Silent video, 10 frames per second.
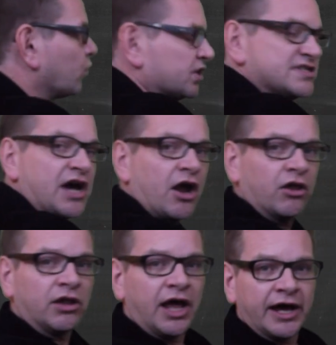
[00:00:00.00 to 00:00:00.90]

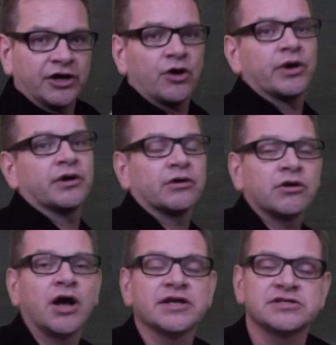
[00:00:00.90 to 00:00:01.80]
horizontal line going
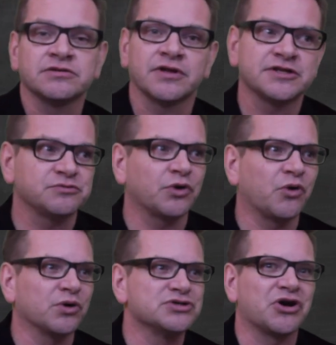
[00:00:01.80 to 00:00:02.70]
across, that's what
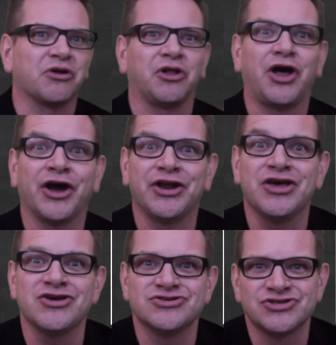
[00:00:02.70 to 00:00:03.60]
a horizontal line
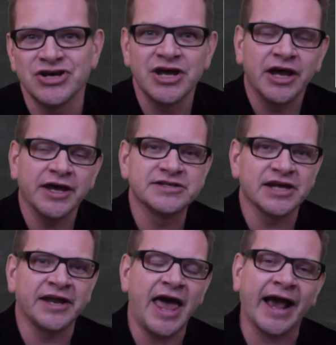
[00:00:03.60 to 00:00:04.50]
is,
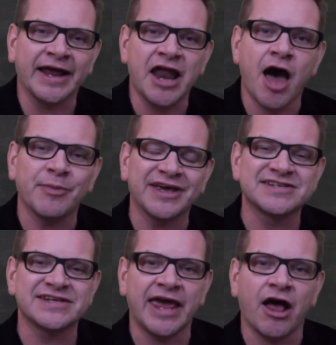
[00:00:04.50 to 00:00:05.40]
is an economic
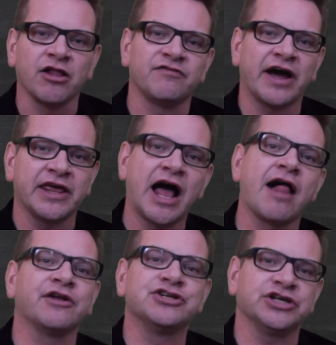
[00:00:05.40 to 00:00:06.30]
scale of
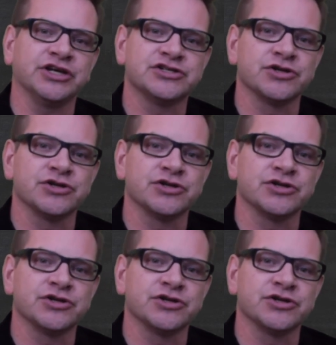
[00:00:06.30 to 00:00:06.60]
ideology.